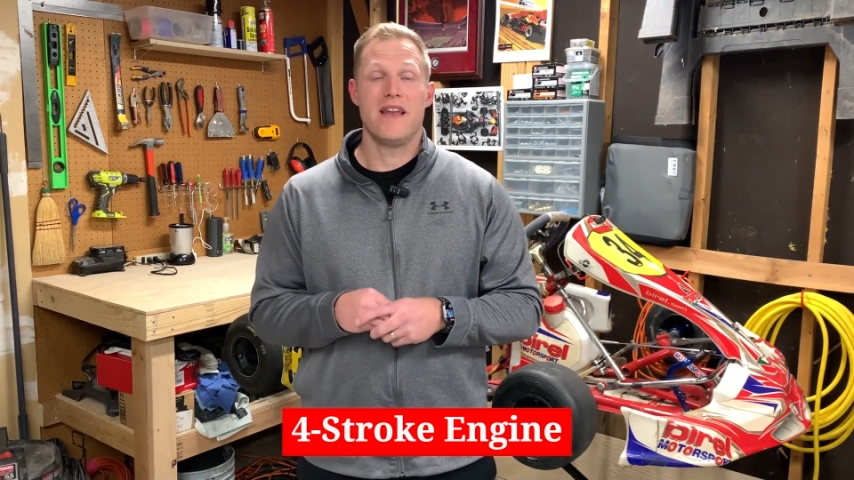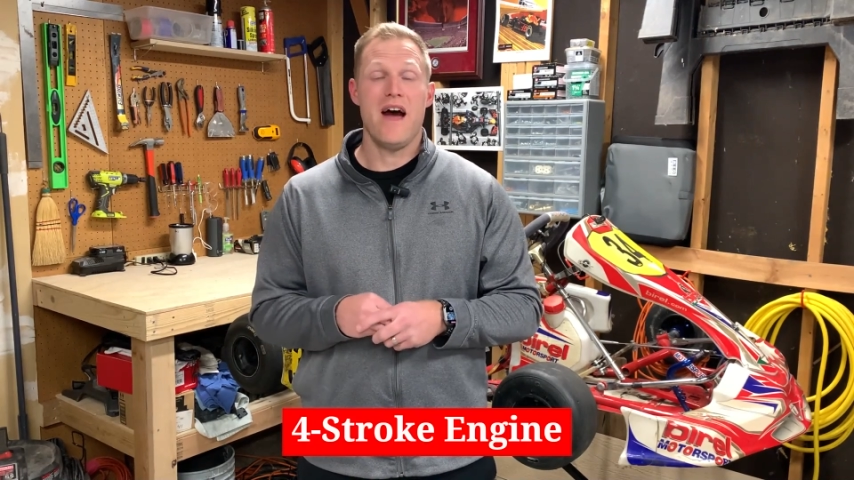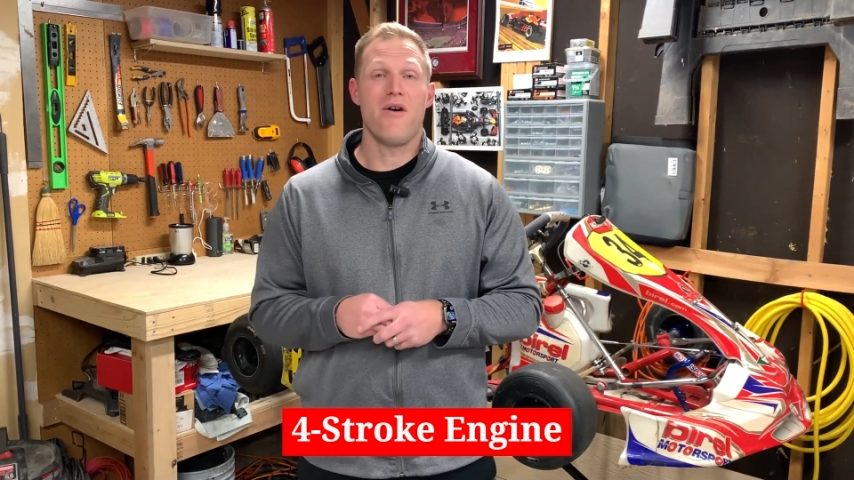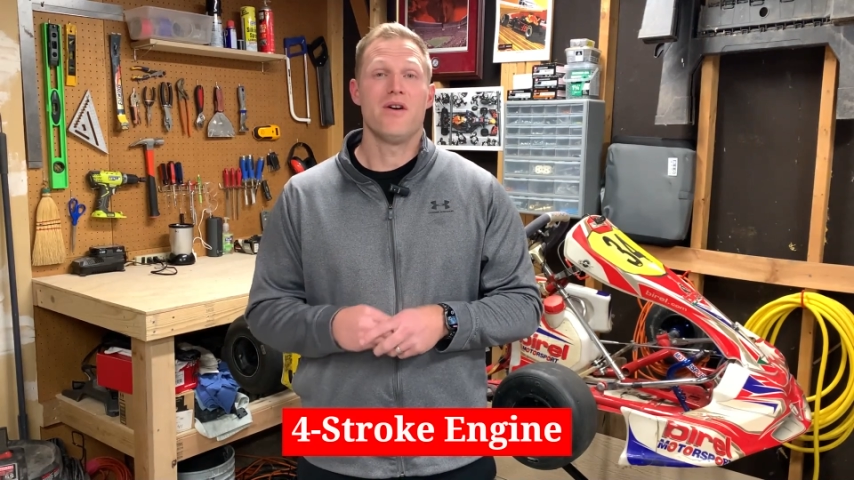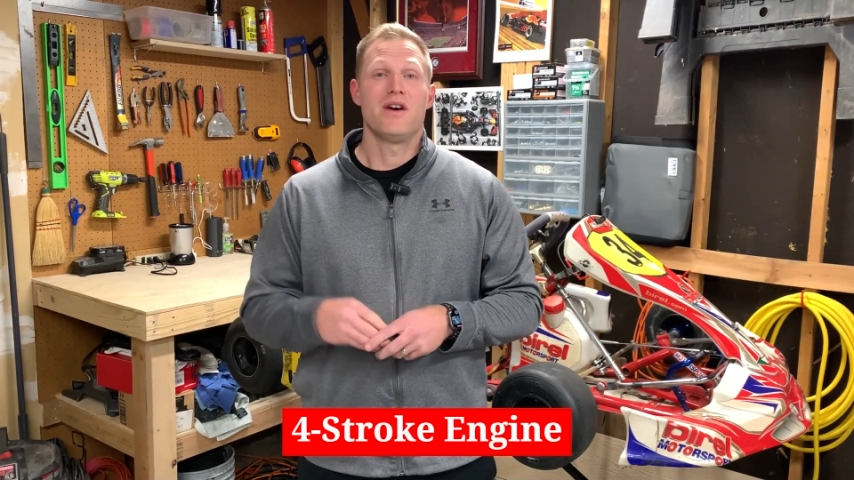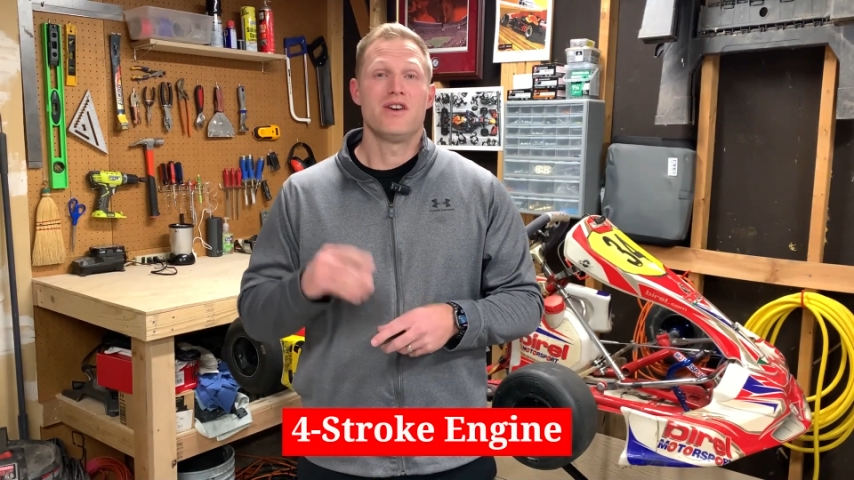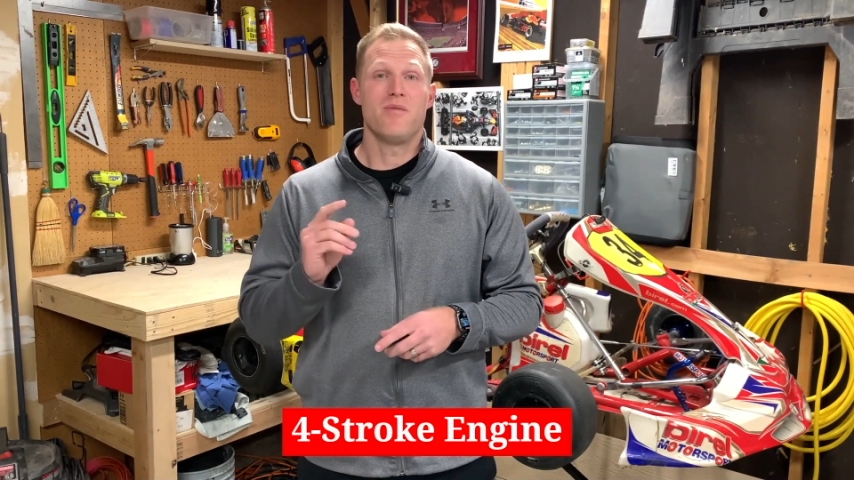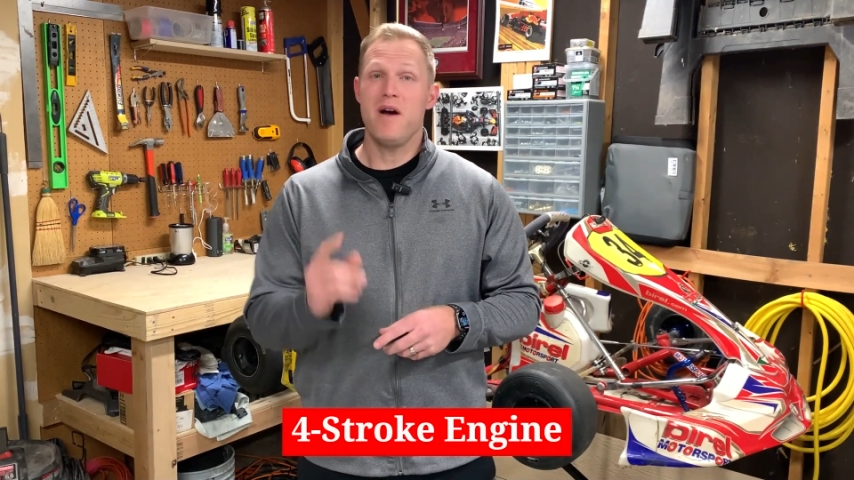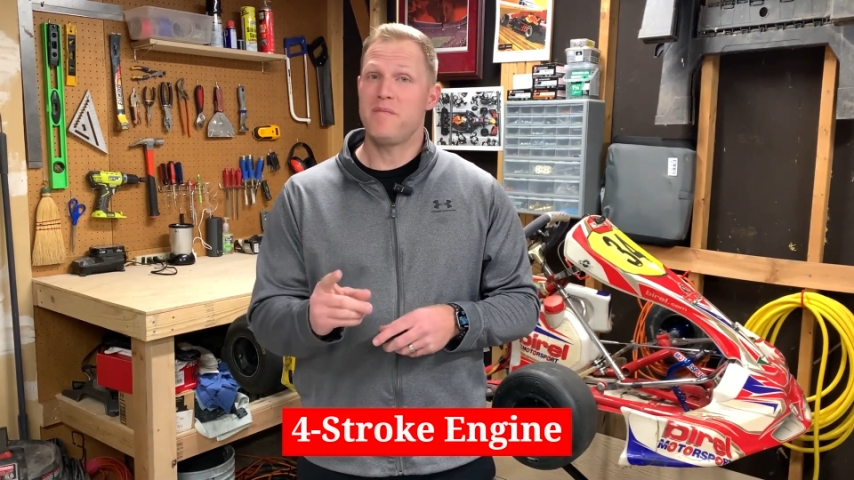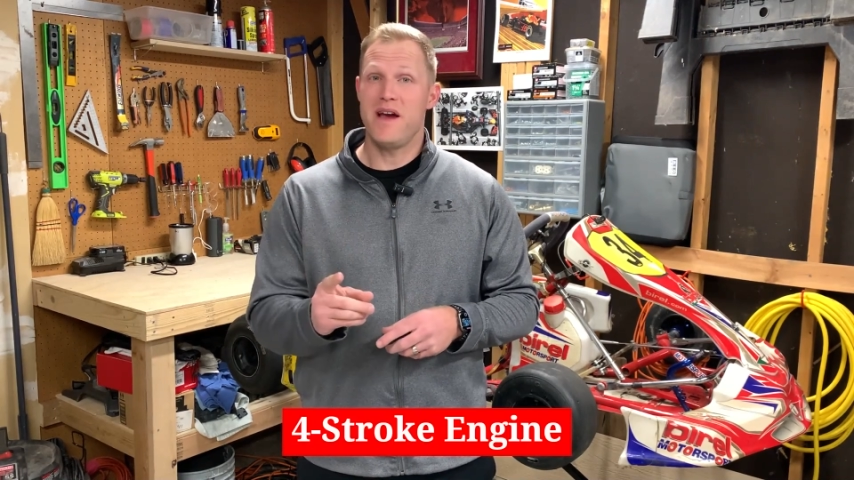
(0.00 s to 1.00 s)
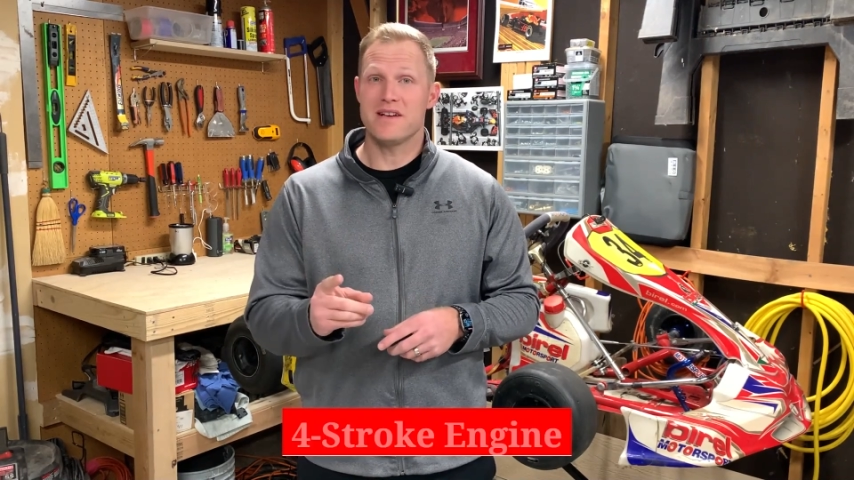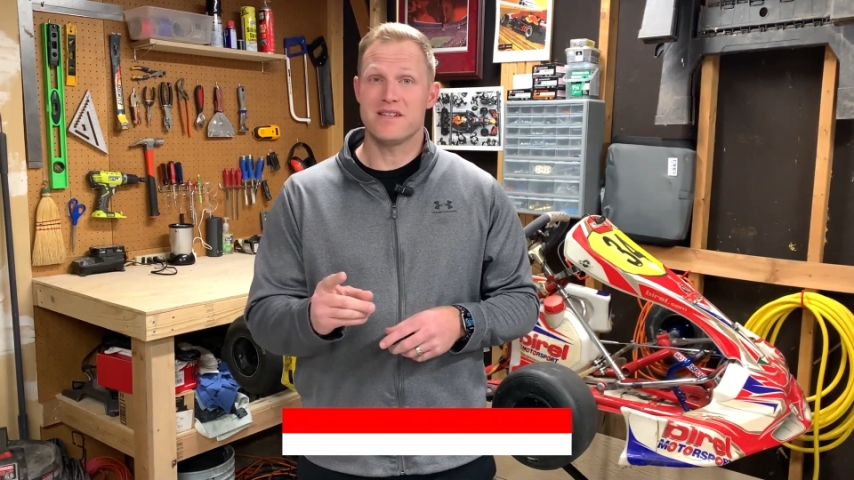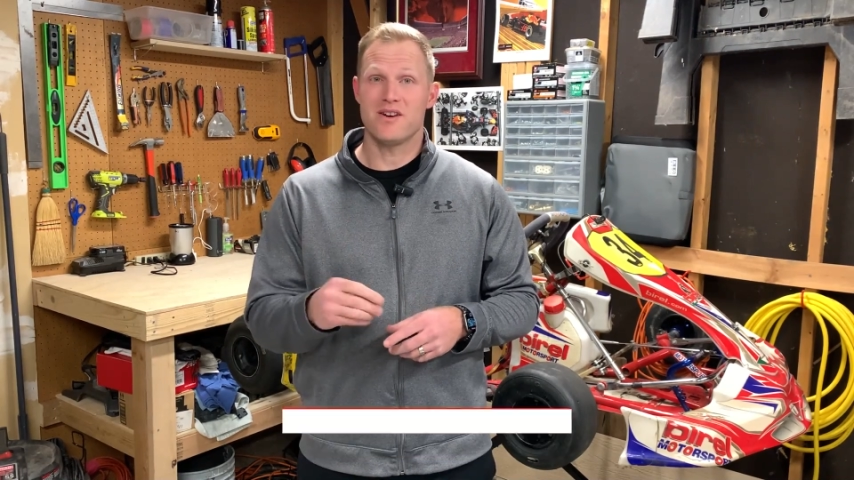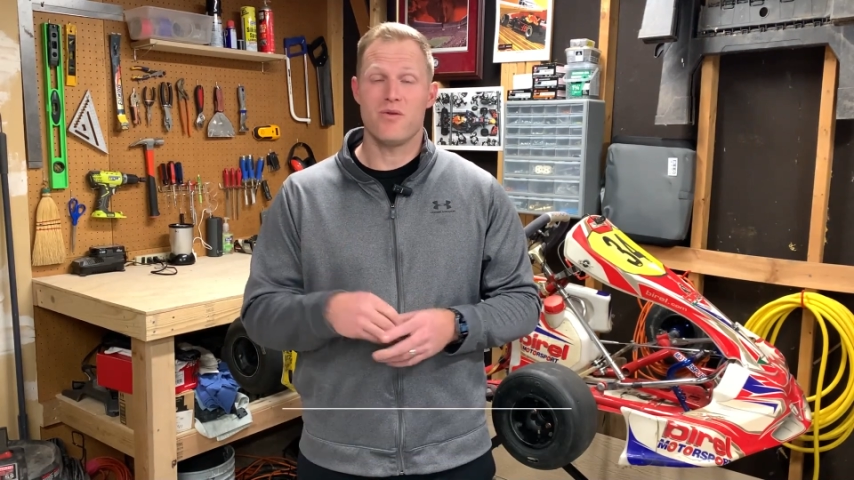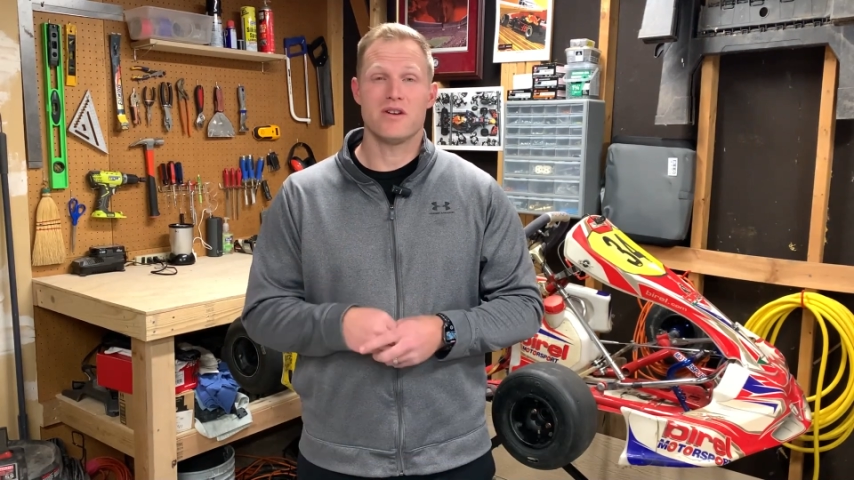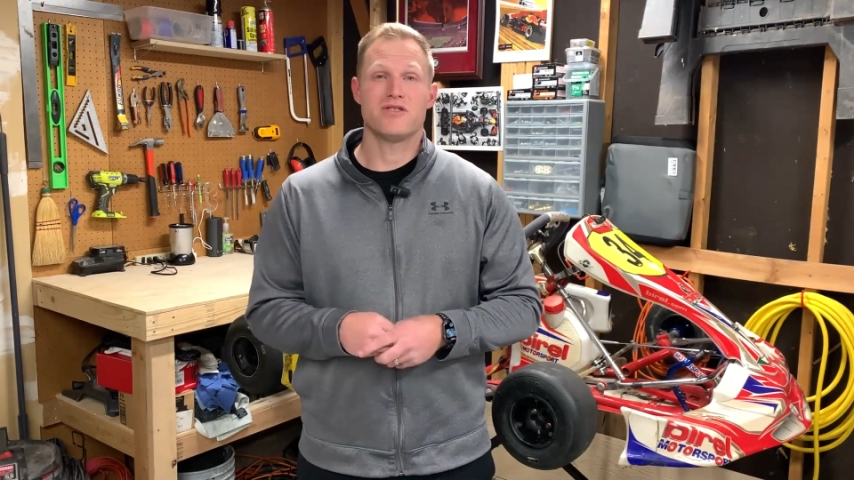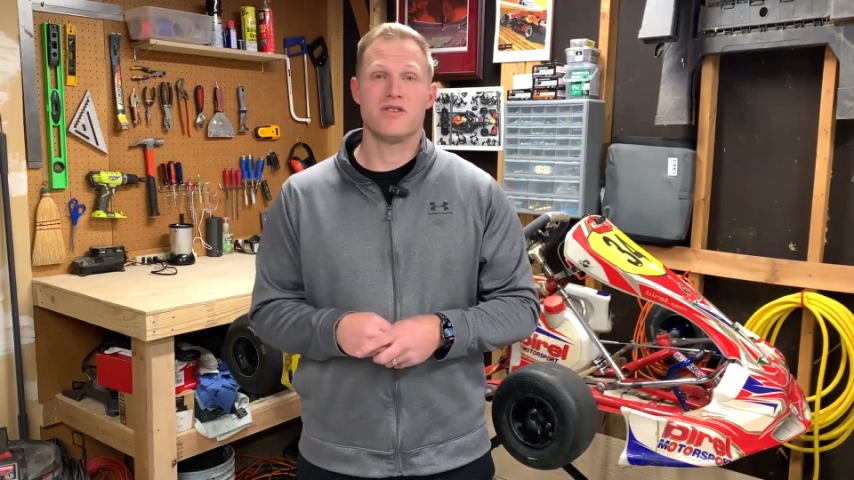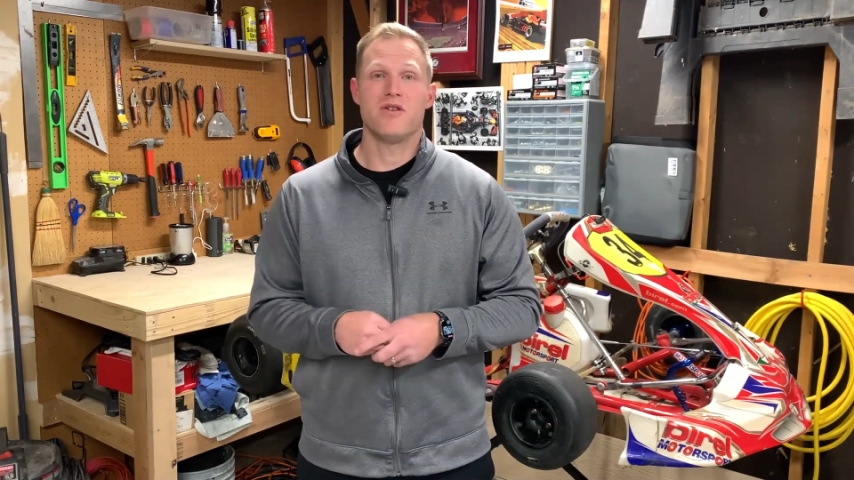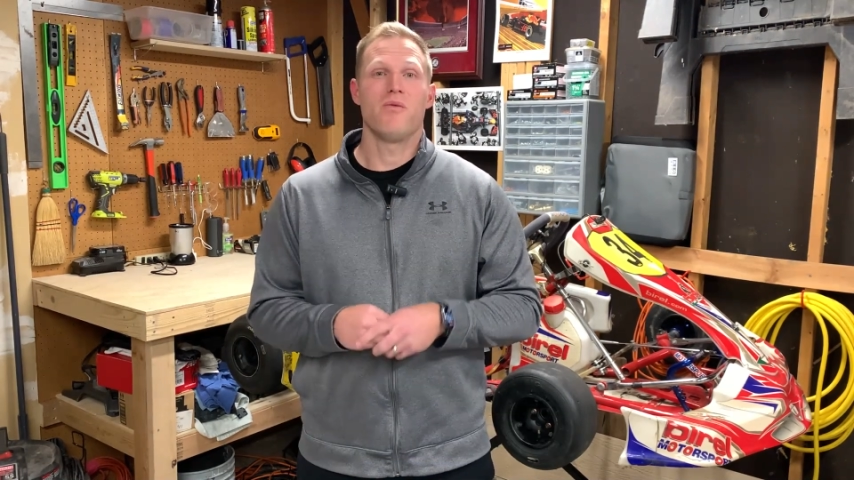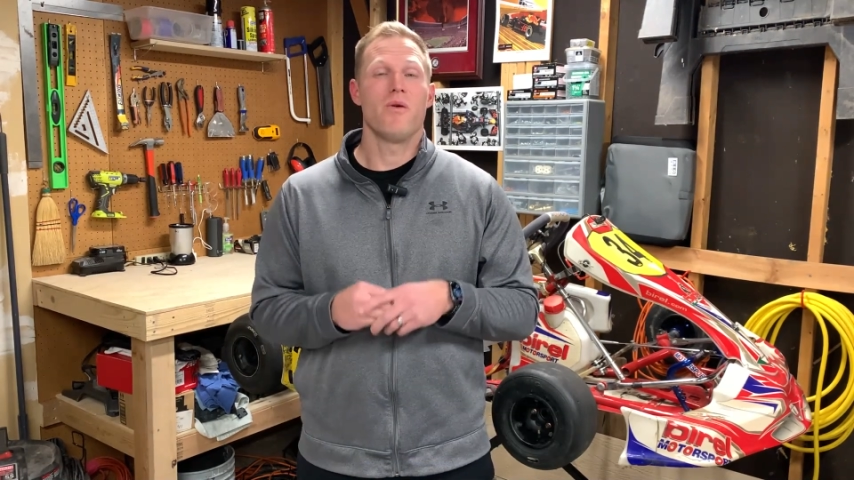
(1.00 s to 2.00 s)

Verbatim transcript: Now, you might be asking the question,